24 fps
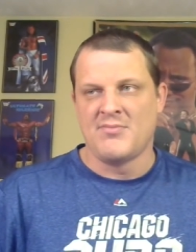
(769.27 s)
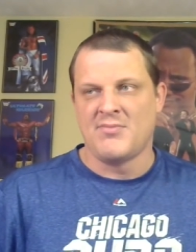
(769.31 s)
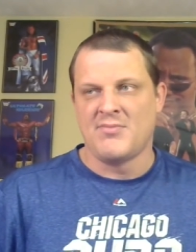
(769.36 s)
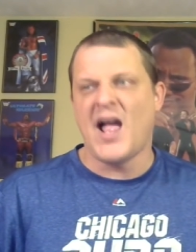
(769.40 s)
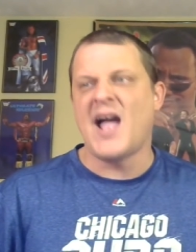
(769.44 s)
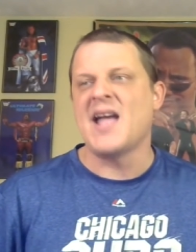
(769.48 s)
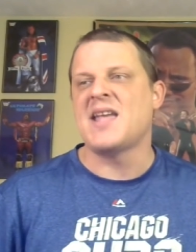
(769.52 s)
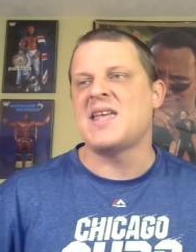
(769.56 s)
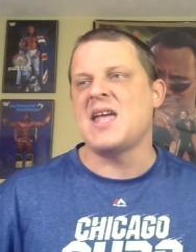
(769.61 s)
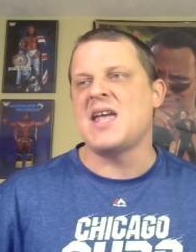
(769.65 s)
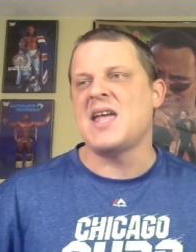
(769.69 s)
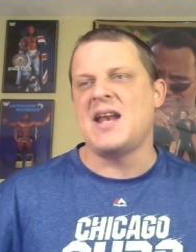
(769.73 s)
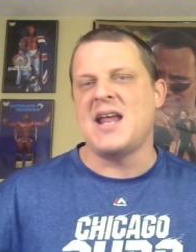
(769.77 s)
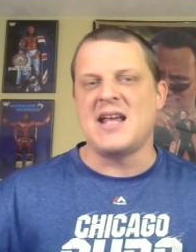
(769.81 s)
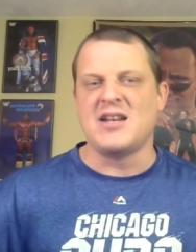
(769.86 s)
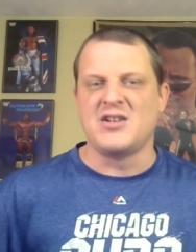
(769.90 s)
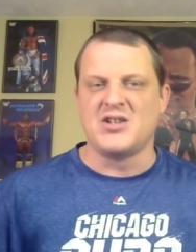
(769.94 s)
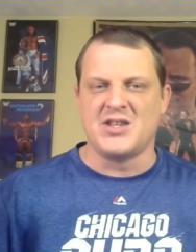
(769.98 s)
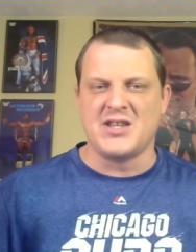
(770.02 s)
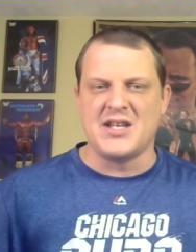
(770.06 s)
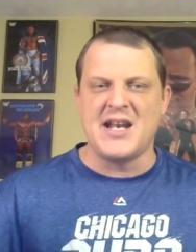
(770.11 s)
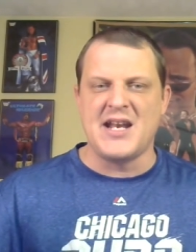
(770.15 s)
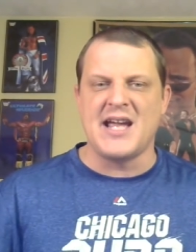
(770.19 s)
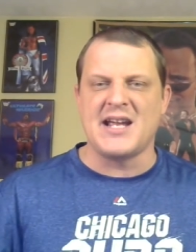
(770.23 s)
I can't
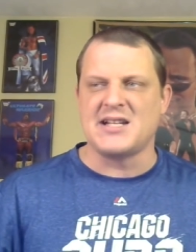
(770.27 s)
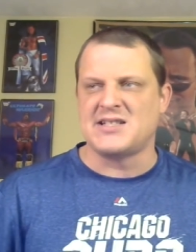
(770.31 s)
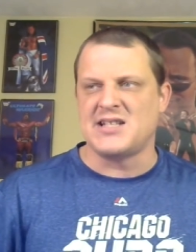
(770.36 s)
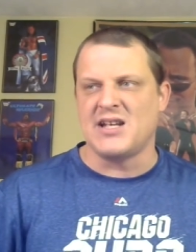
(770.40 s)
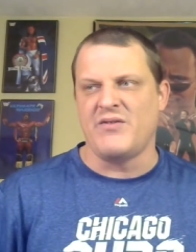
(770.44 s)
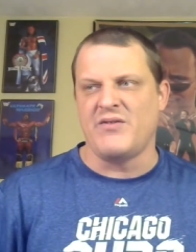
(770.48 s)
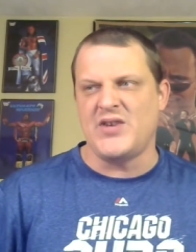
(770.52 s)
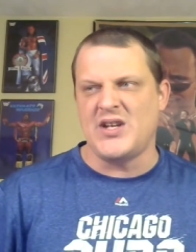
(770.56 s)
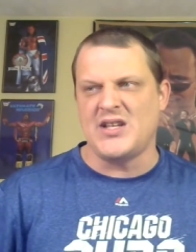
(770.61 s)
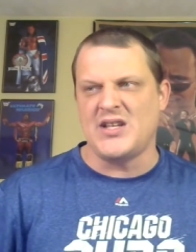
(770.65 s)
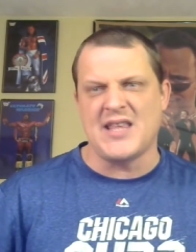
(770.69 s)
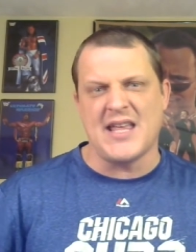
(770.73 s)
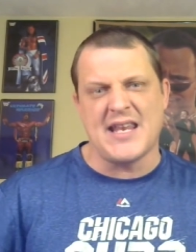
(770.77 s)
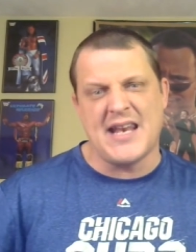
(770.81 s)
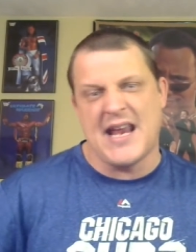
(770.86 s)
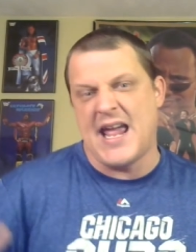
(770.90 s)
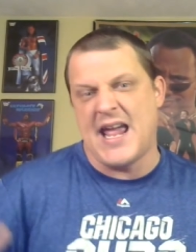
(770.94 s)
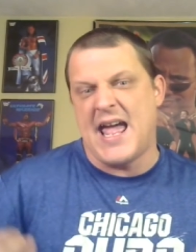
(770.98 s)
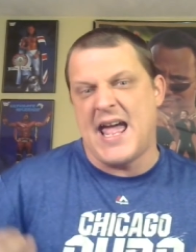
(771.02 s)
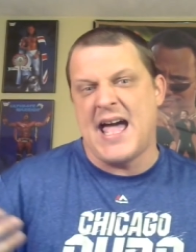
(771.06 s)
handle the negativity that I